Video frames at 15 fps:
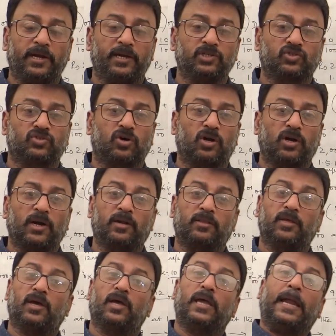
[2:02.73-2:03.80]
it is drawn at
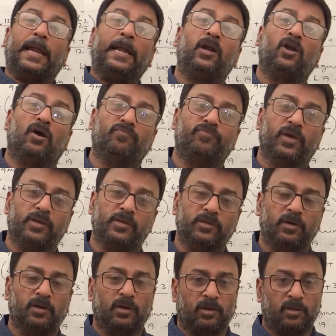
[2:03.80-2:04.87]
the end of the
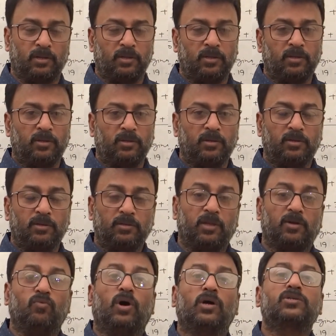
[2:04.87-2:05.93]
year.
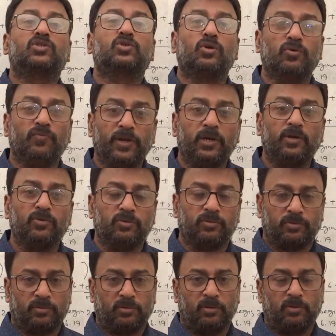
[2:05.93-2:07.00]
Then what should we
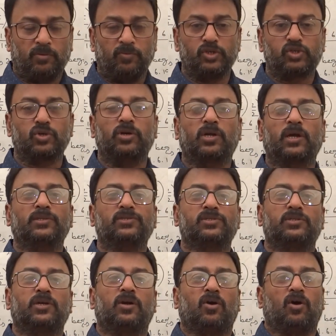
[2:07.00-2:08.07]
do? We should
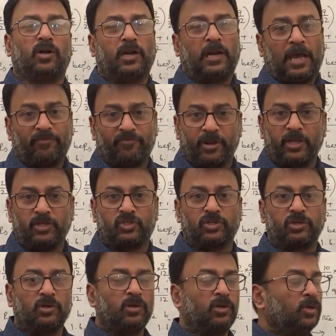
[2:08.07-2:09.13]
consider on an
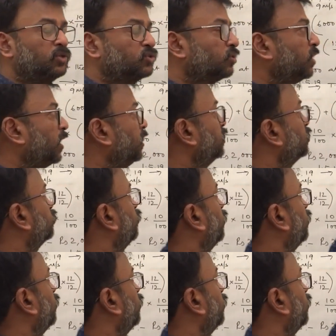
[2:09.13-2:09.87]
average. So that is